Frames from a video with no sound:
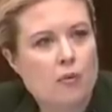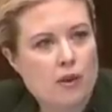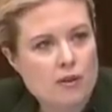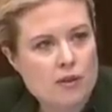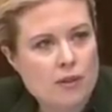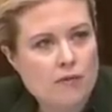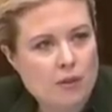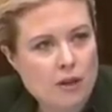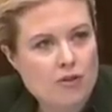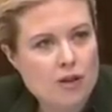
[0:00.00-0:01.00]
Will
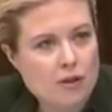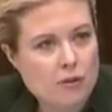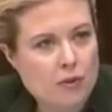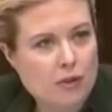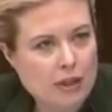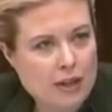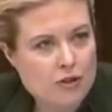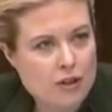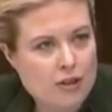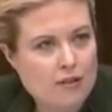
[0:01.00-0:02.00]
female genital
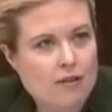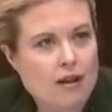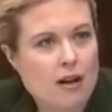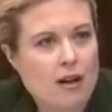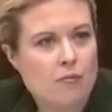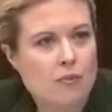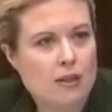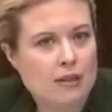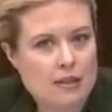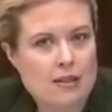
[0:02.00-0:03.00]
mutilation
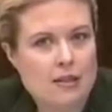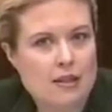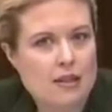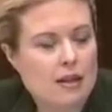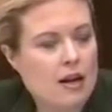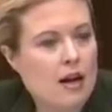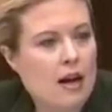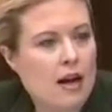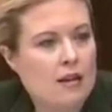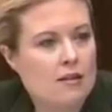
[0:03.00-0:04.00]
be listed
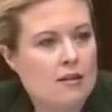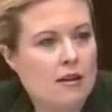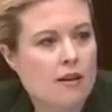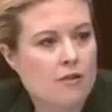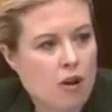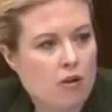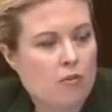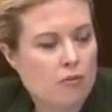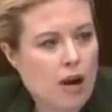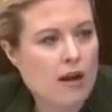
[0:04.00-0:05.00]
as an
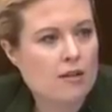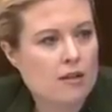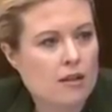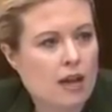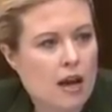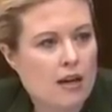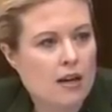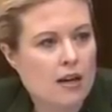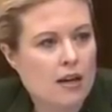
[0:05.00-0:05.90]
intolerable practice in Canada?